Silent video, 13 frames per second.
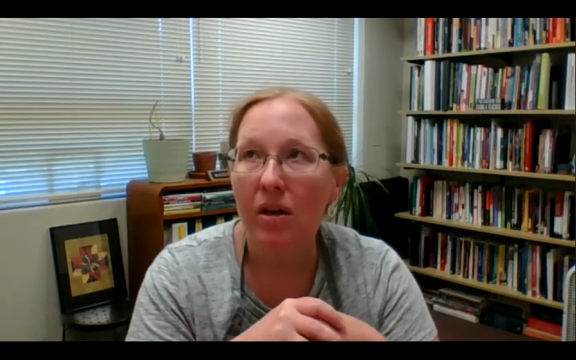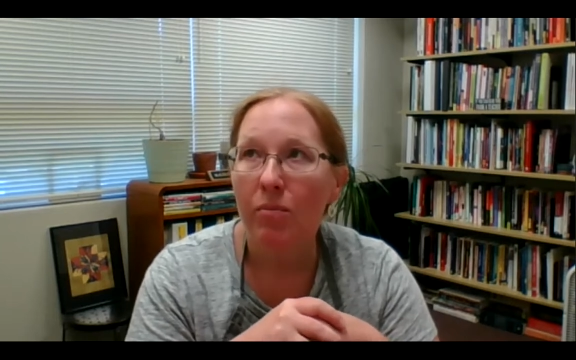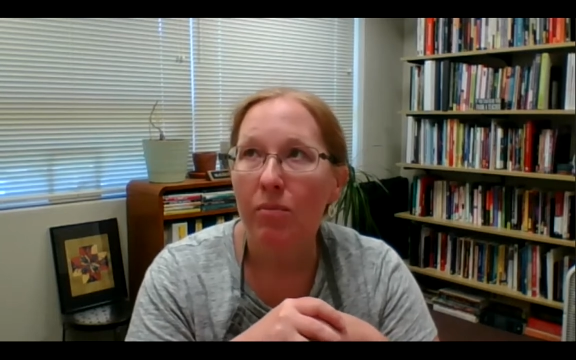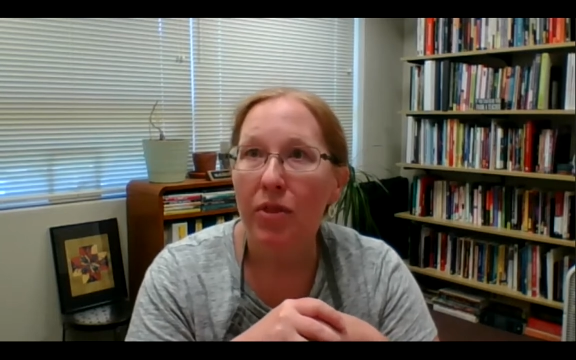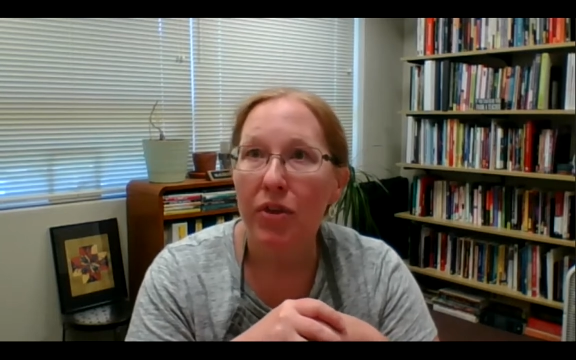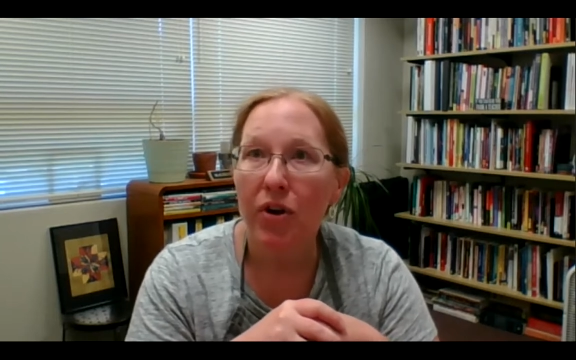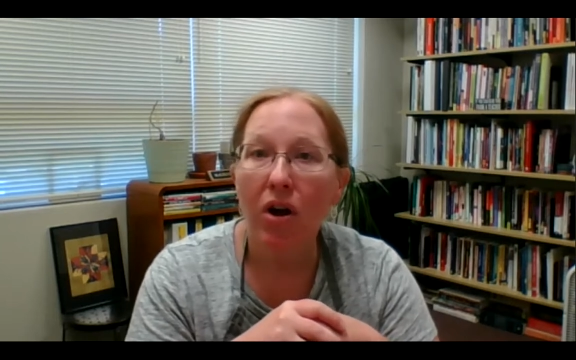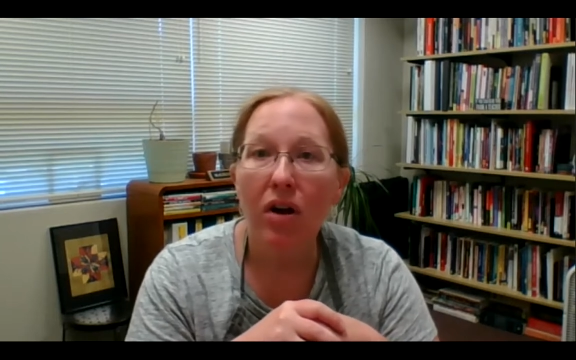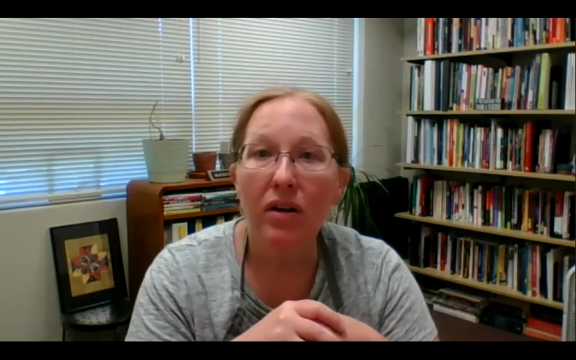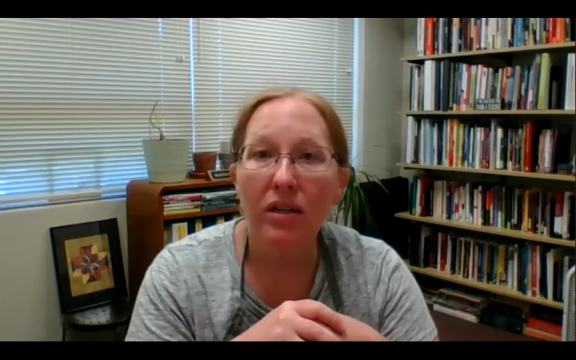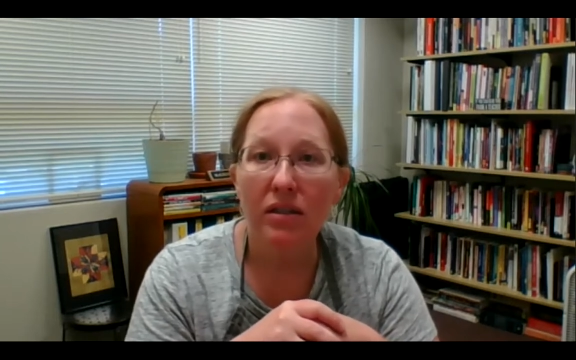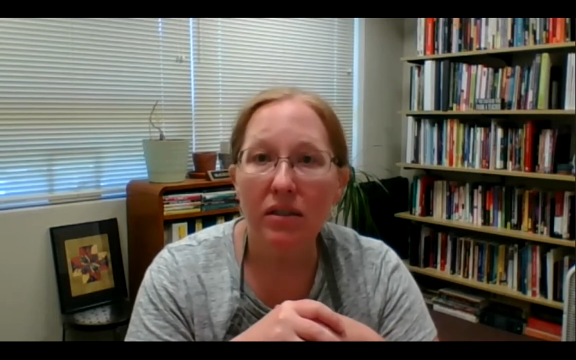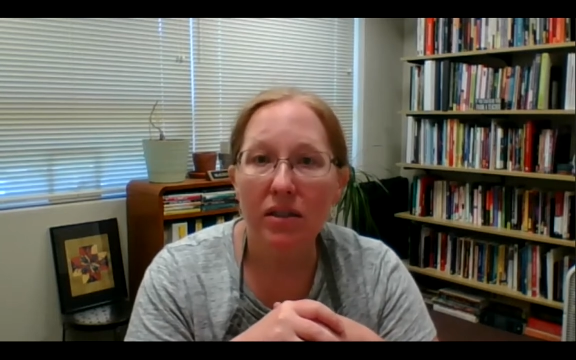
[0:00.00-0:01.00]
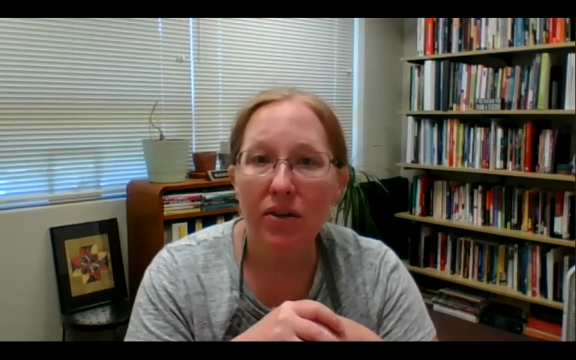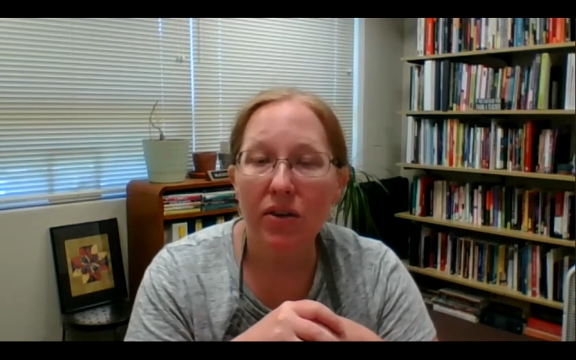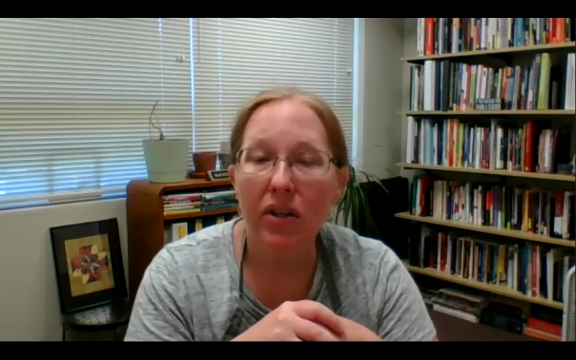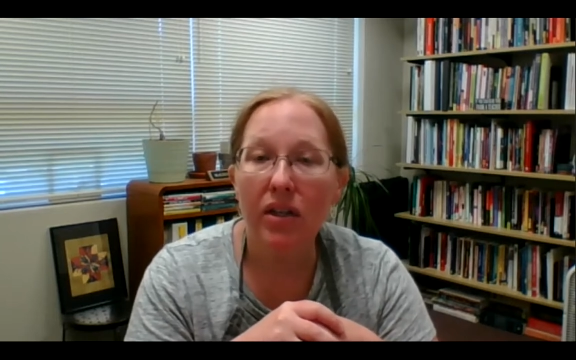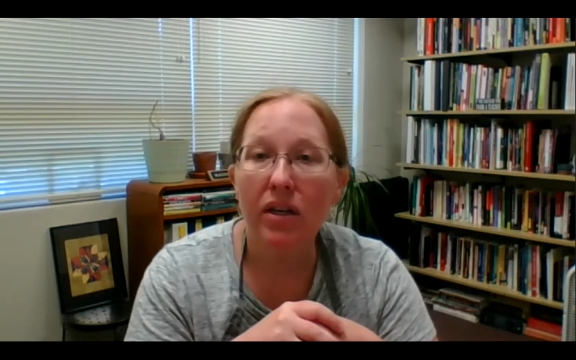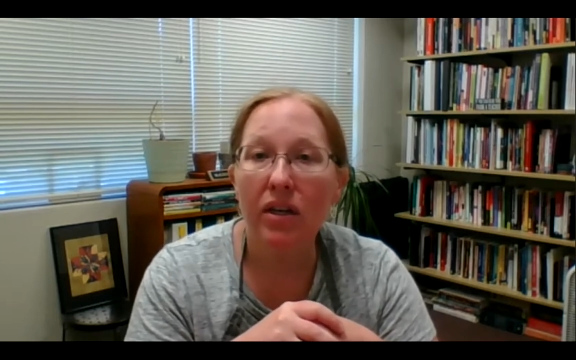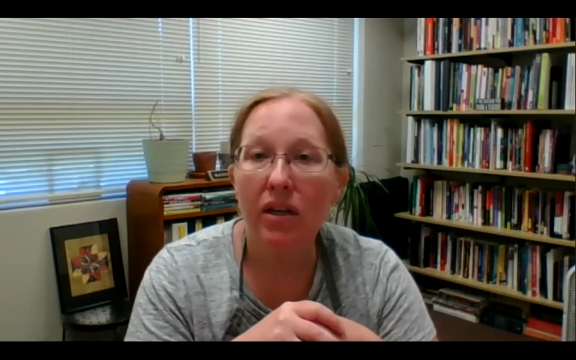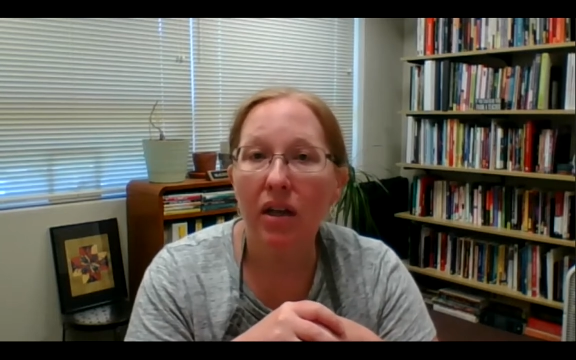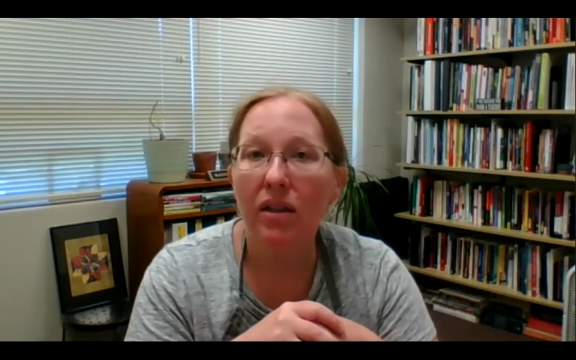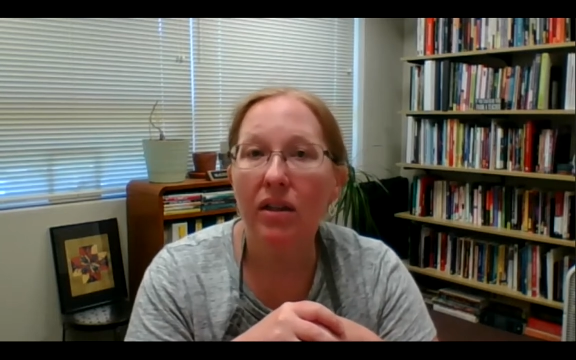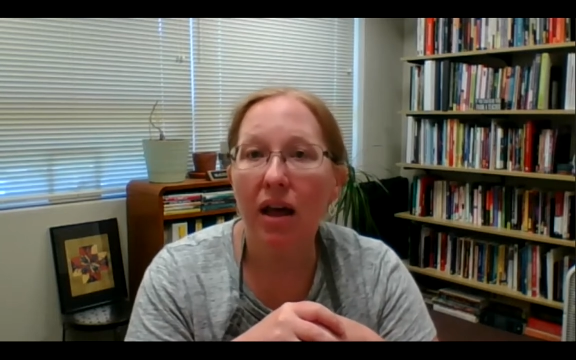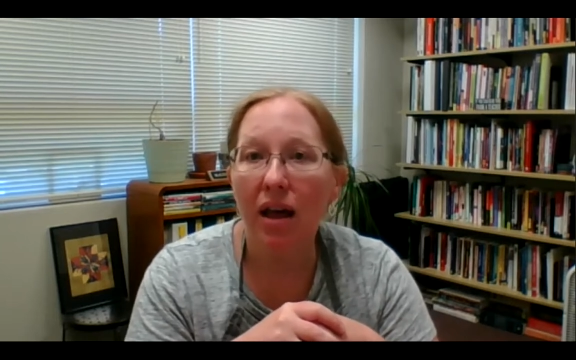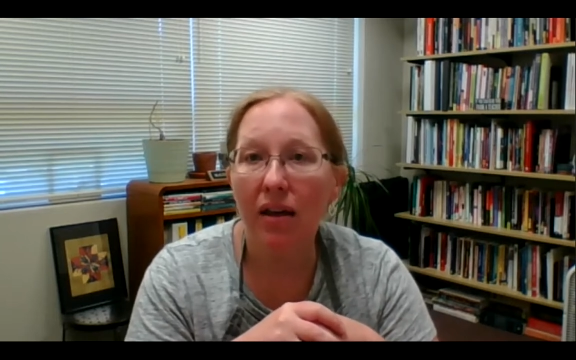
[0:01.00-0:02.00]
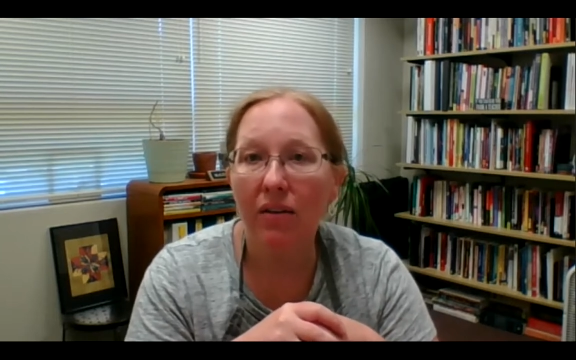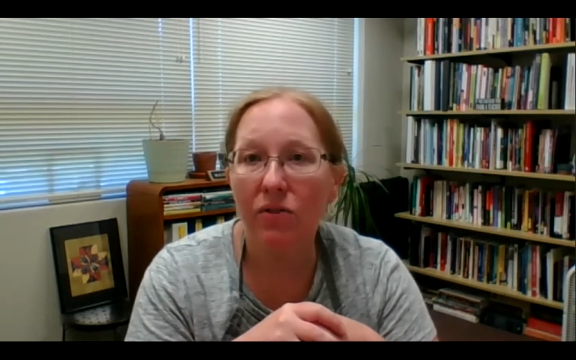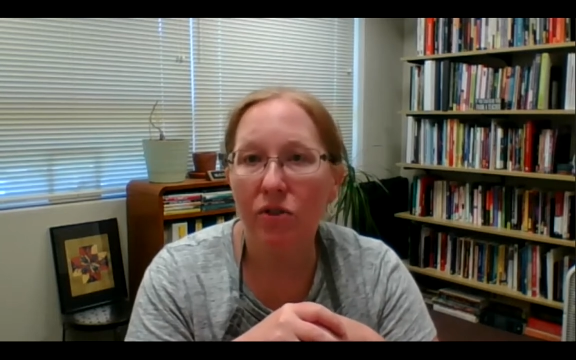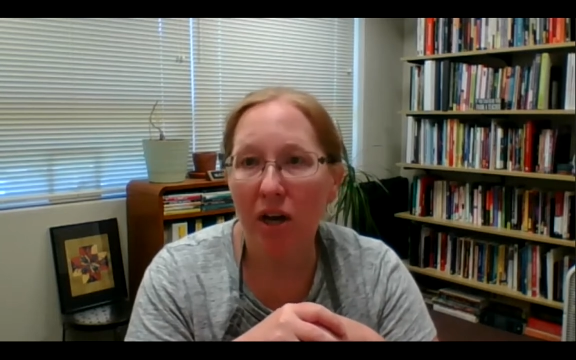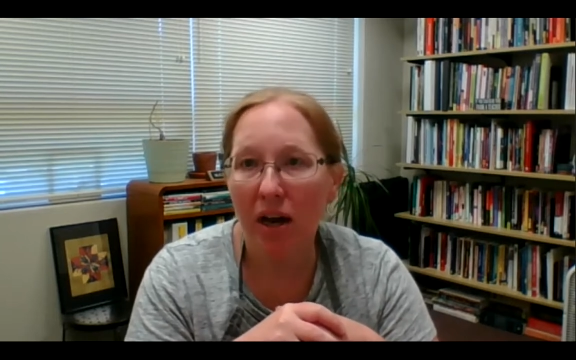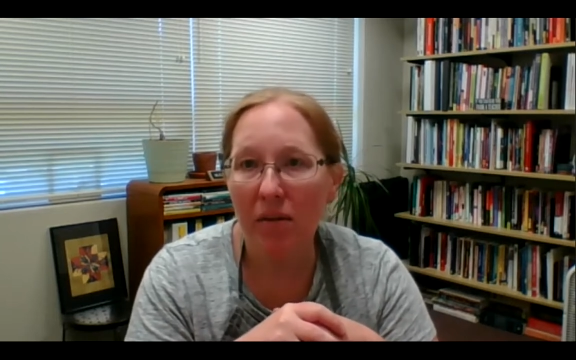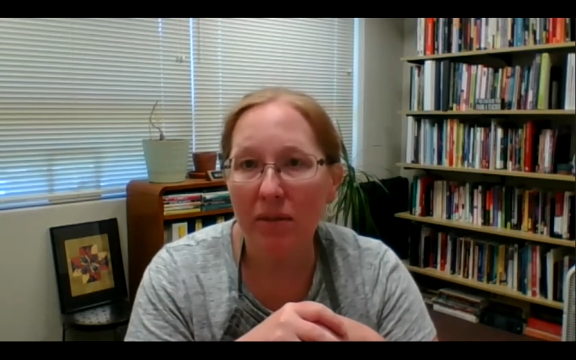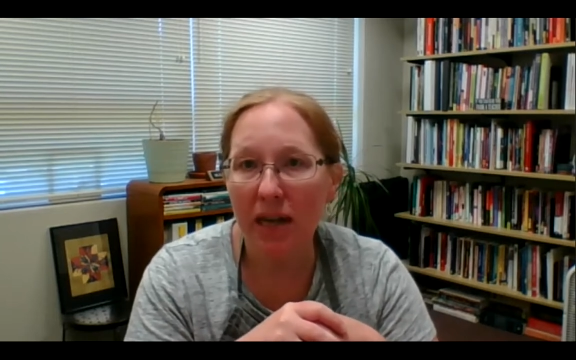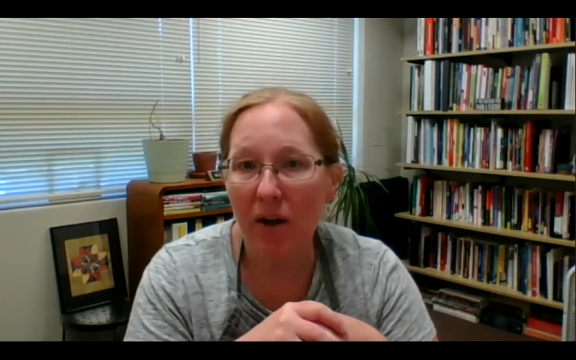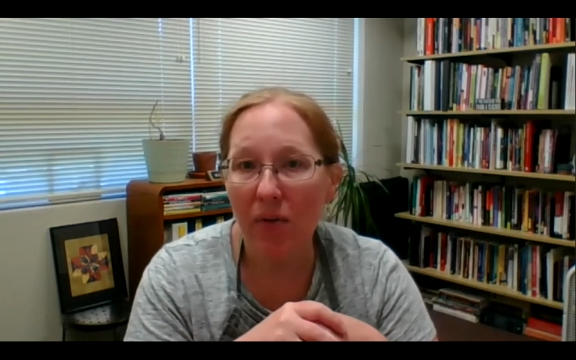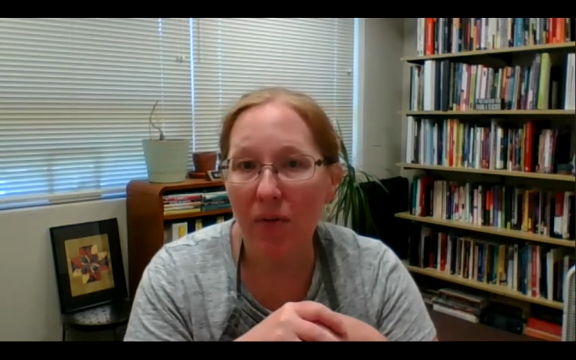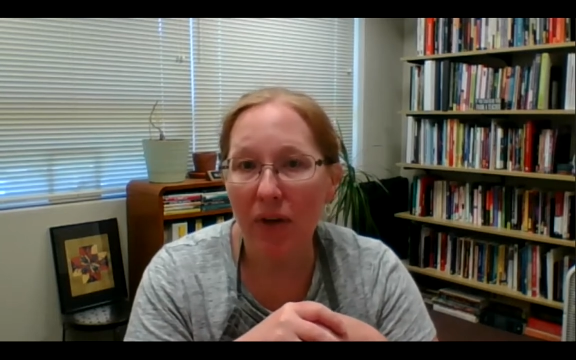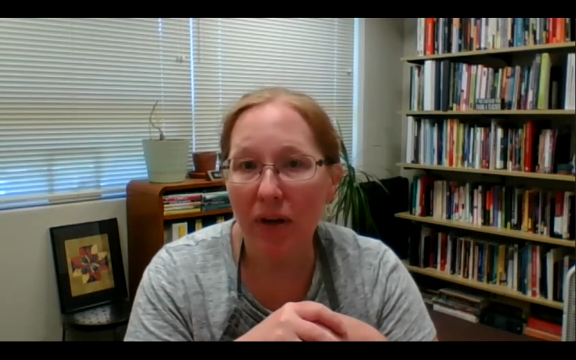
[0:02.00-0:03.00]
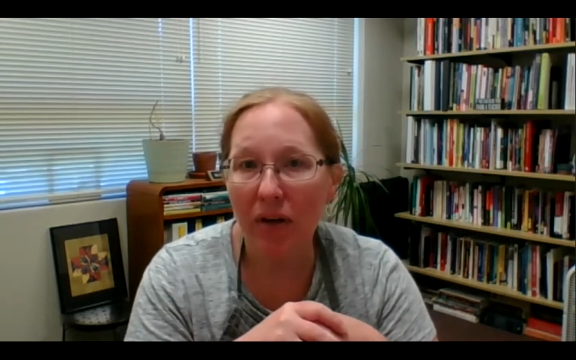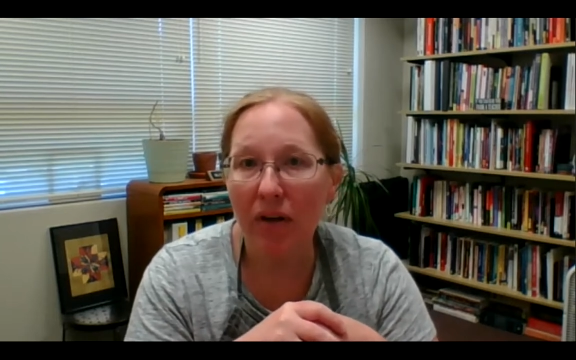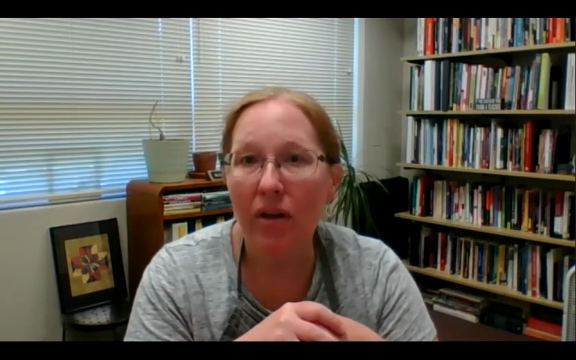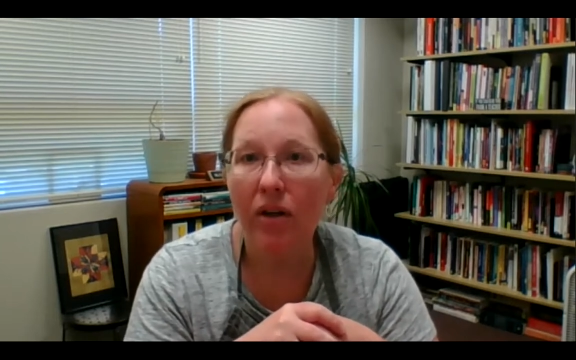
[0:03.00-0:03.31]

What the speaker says: but there aren't necessarily a lot of jobs out there.